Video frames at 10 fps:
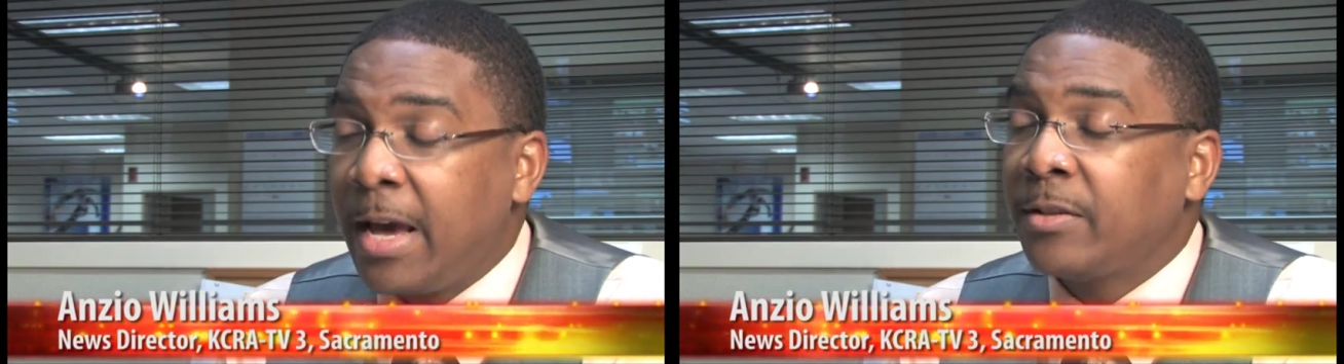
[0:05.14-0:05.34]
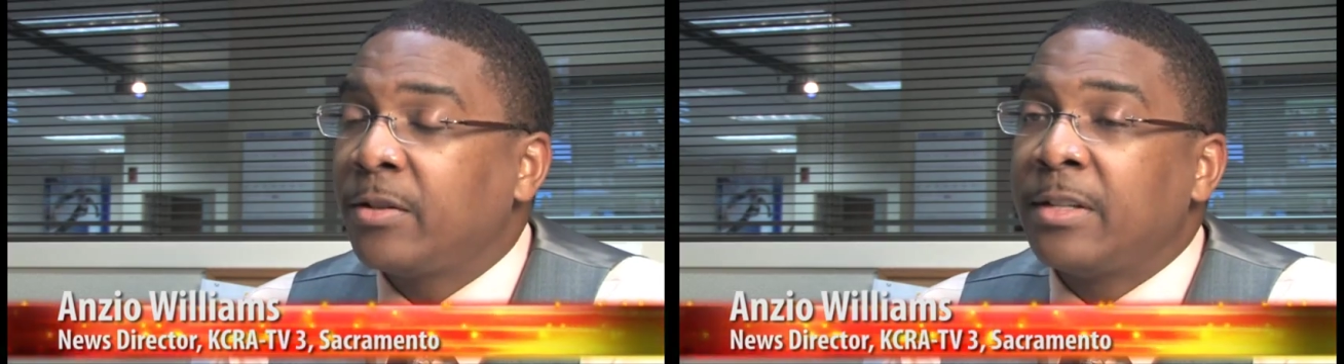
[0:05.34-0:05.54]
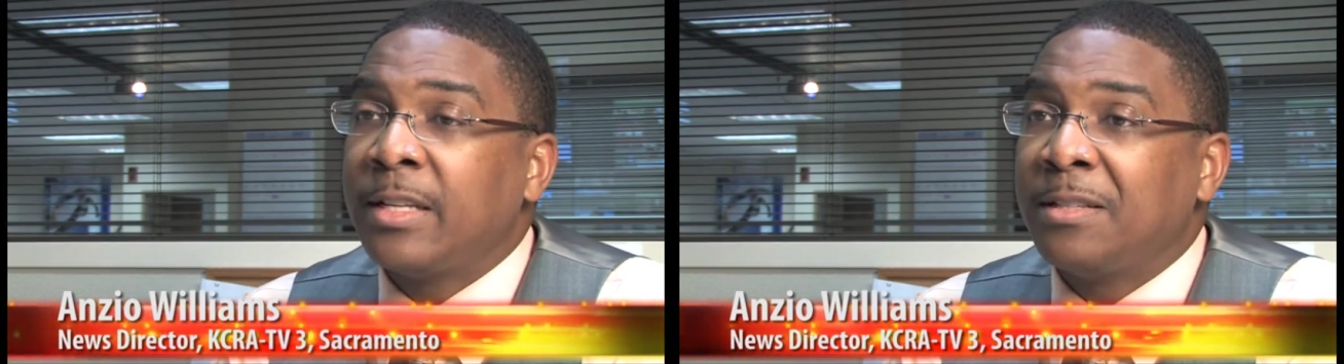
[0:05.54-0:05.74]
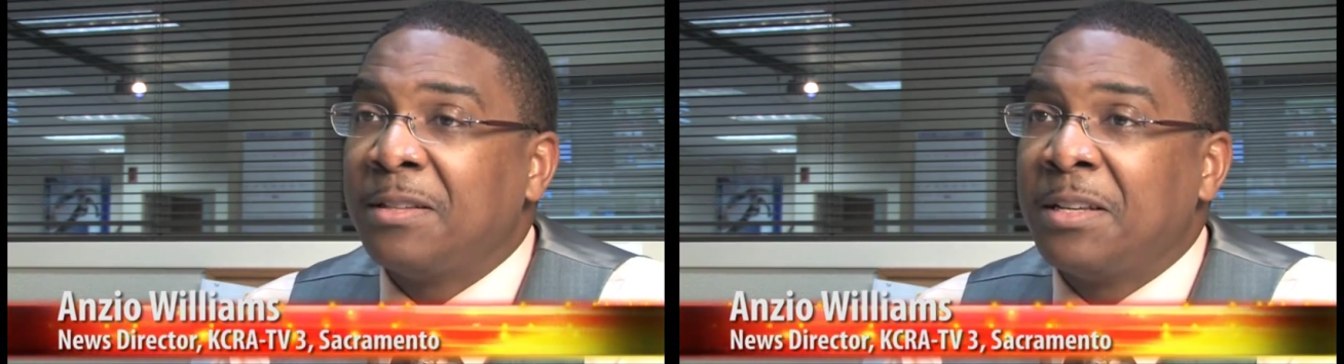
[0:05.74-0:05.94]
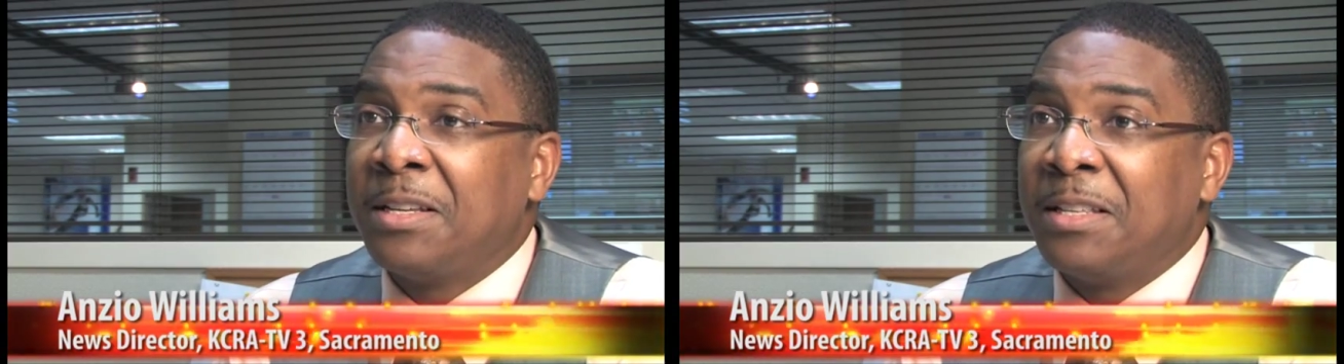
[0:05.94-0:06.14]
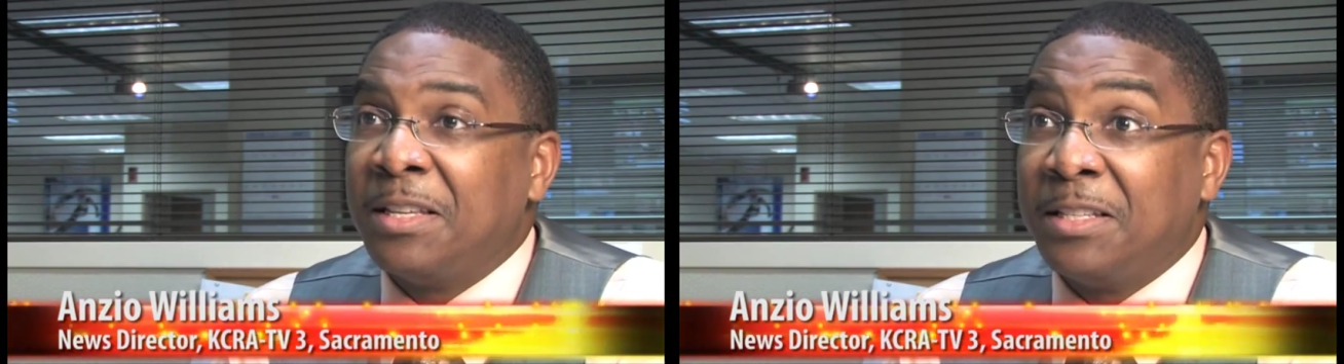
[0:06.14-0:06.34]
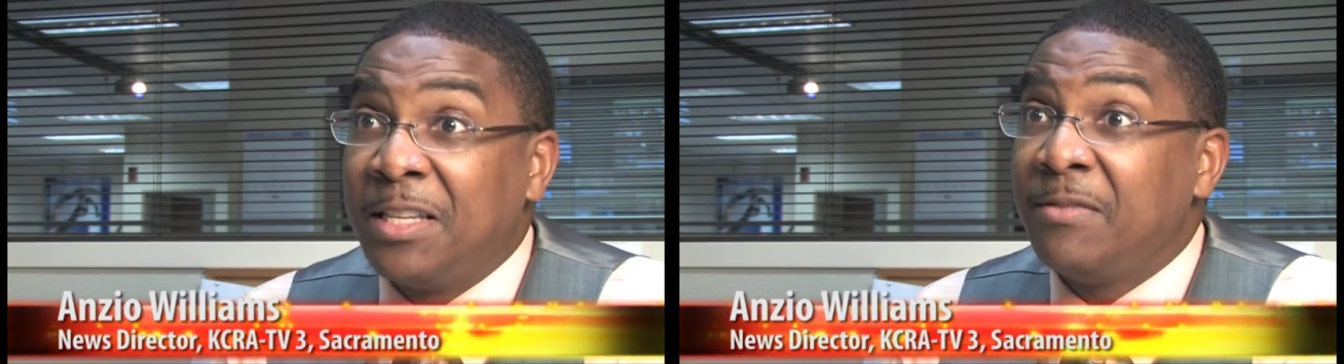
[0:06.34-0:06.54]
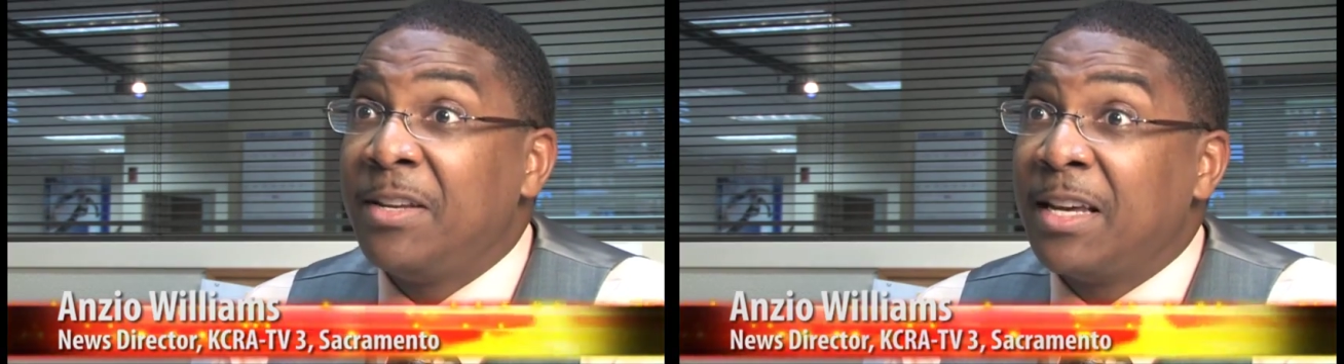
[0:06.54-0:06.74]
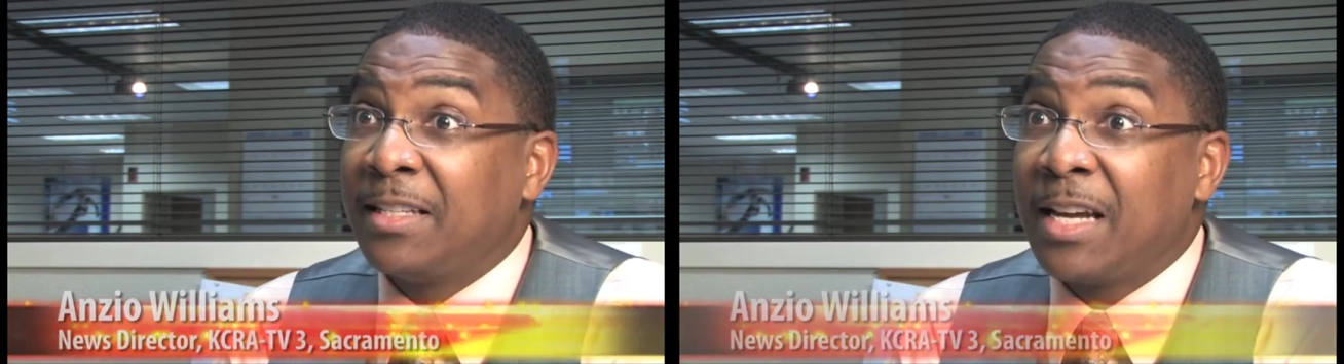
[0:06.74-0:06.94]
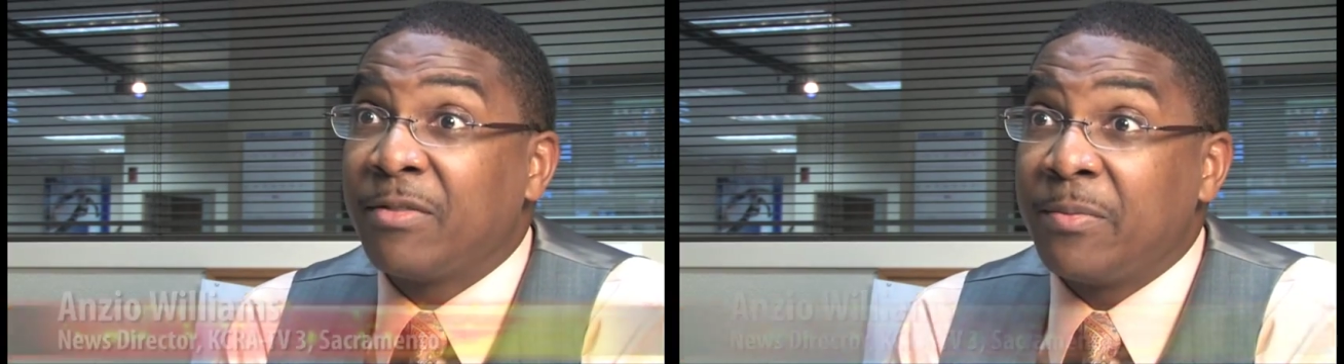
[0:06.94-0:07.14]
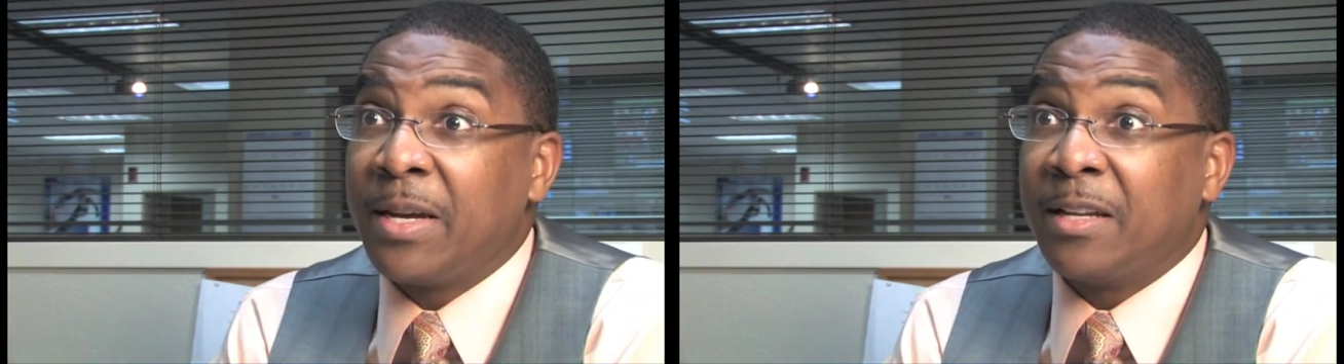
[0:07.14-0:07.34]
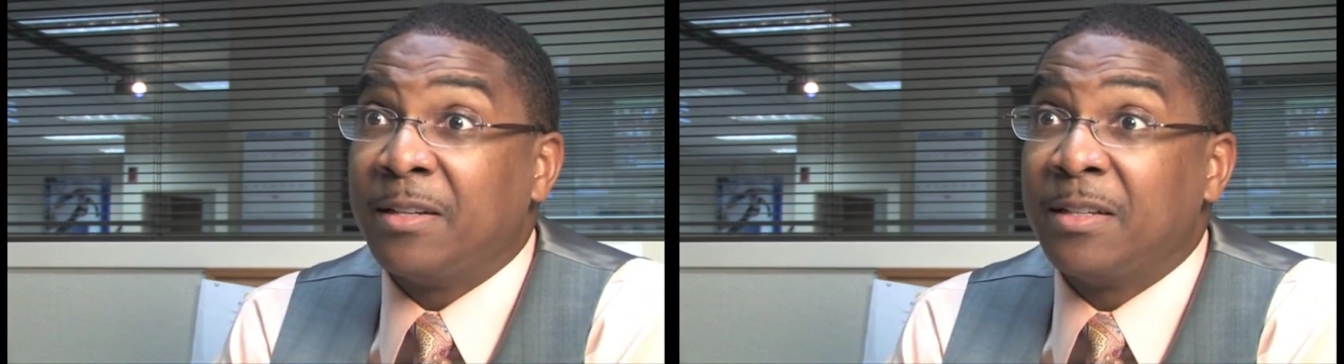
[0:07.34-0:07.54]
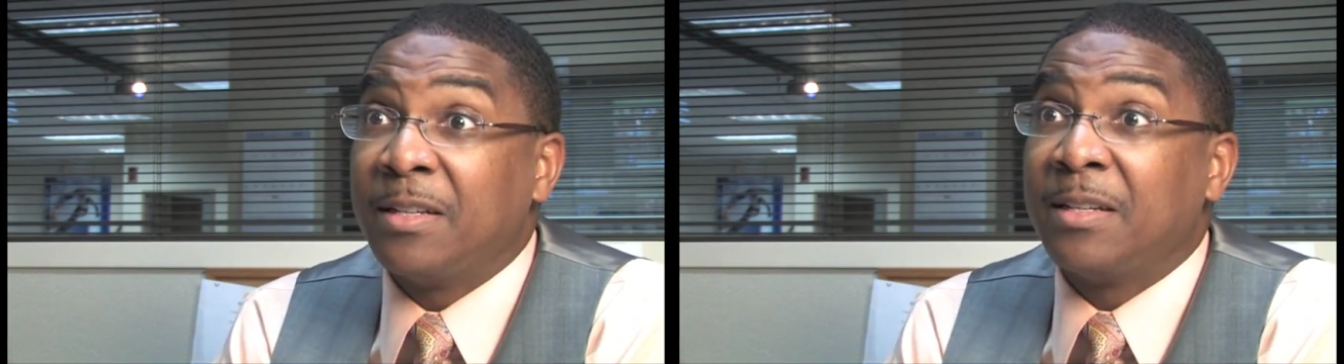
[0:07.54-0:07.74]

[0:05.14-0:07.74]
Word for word: faster than than TV has ever been.